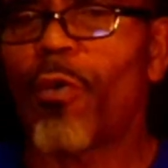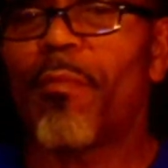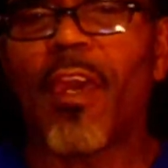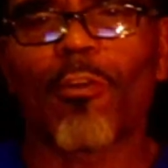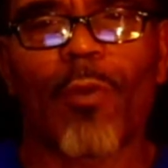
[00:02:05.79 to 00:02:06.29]

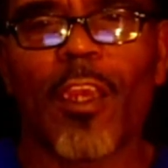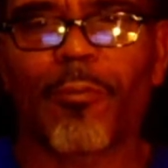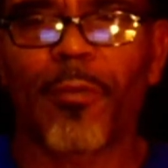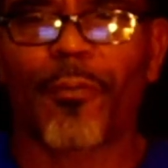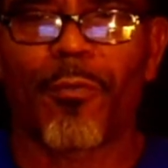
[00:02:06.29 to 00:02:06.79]
We made
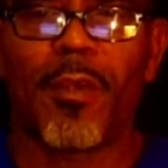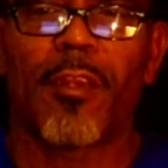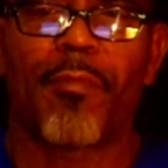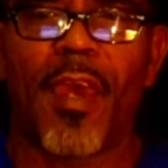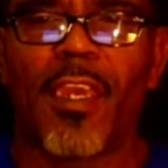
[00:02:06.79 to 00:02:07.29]
arrangements for
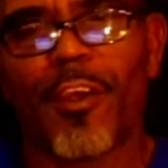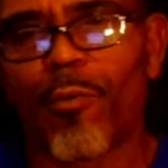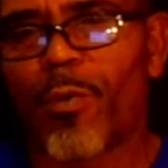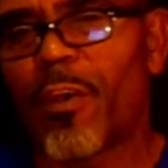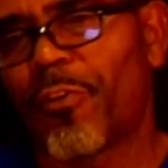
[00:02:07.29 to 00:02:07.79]
me to pay
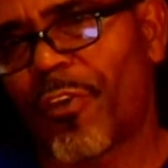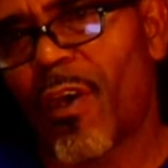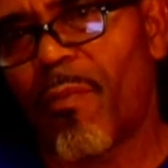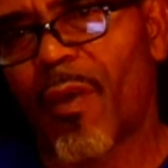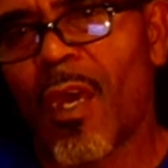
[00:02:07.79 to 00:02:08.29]
the arrears
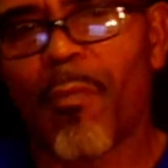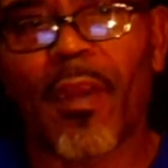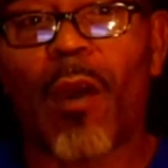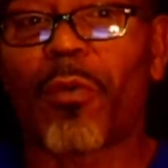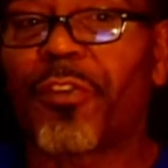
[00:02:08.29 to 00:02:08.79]
up,
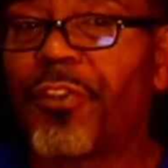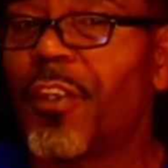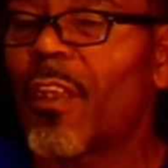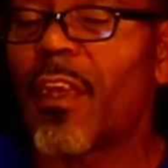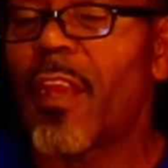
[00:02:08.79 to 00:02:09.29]
but I was
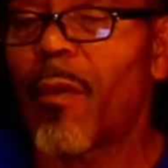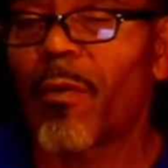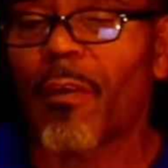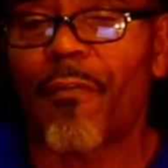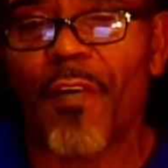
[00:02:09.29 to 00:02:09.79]
still
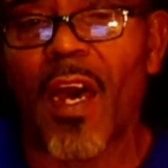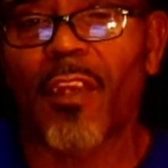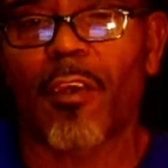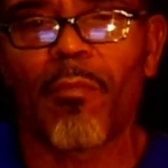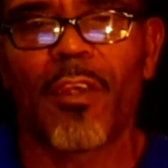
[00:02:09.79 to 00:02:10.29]
unable to
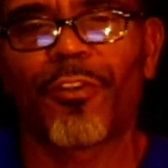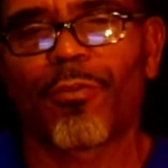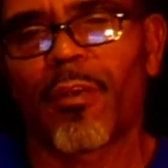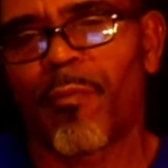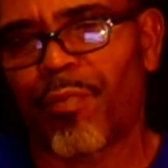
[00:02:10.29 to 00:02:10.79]
find
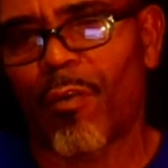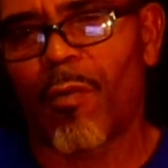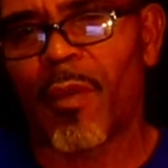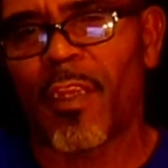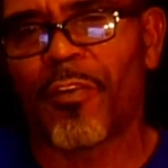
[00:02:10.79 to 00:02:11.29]
commensurate
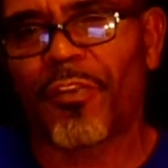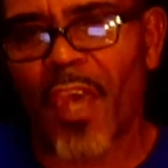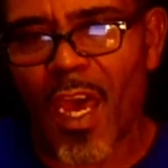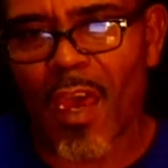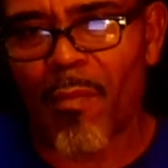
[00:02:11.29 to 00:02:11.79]
employment in
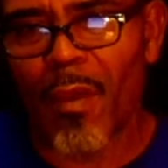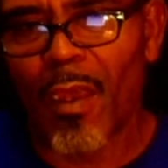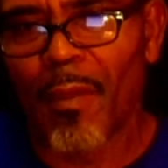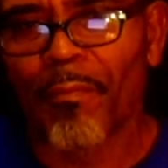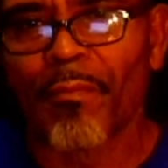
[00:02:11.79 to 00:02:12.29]
time.
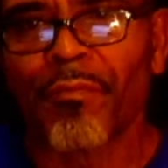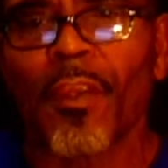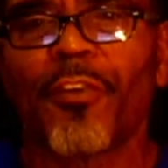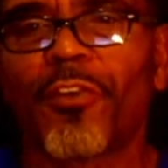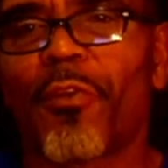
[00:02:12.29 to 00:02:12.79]

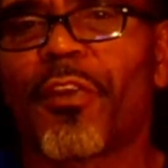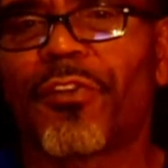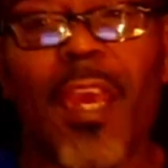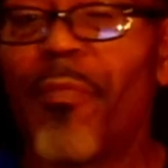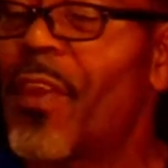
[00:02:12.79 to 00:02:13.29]
So
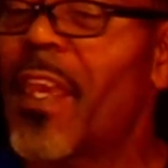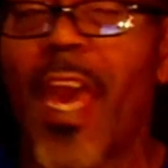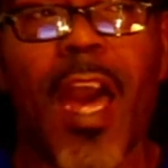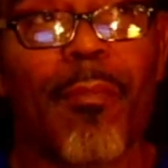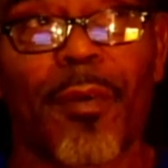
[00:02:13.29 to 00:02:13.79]
the same
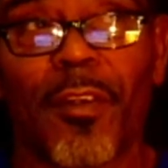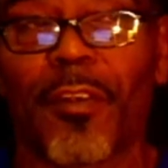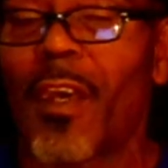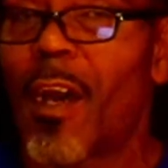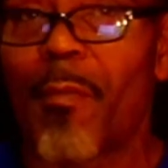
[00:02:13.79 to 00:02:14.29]
thing
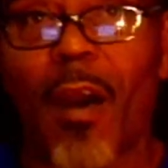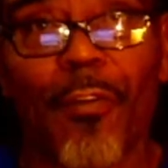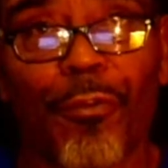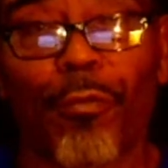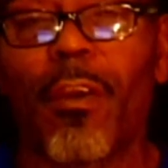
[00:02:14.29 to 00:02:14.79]
happened
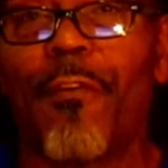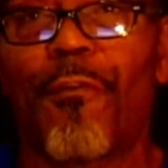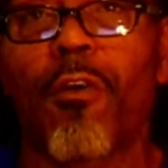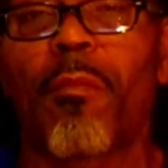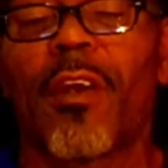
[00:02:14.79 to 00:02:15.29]
about
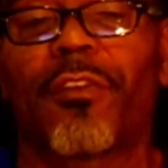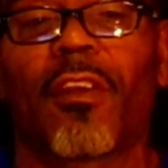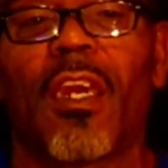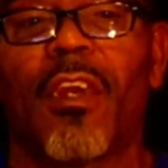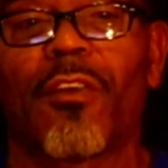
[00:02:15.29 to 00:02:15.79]
three, four
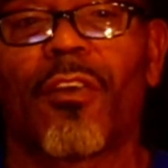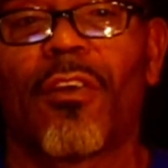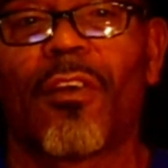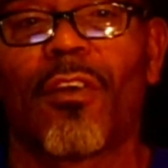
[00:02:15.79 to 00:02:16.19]
months later.